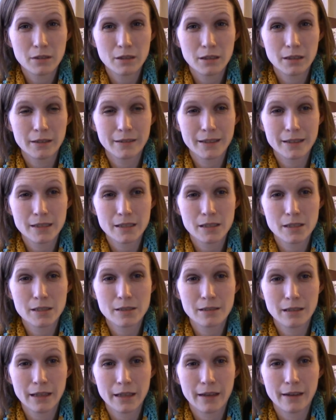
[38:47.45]
unless it's
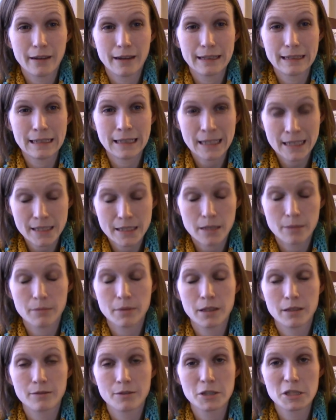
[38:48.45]
like I need
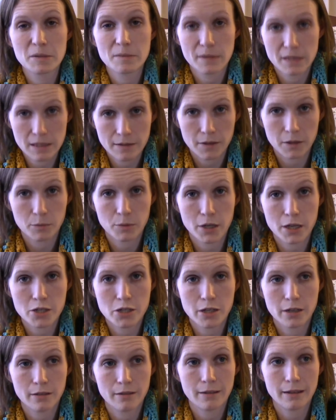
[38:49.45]
something for a specific
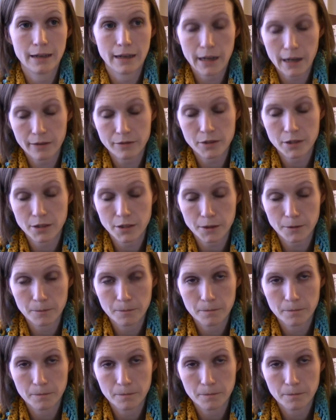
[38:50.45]
project that I have to do.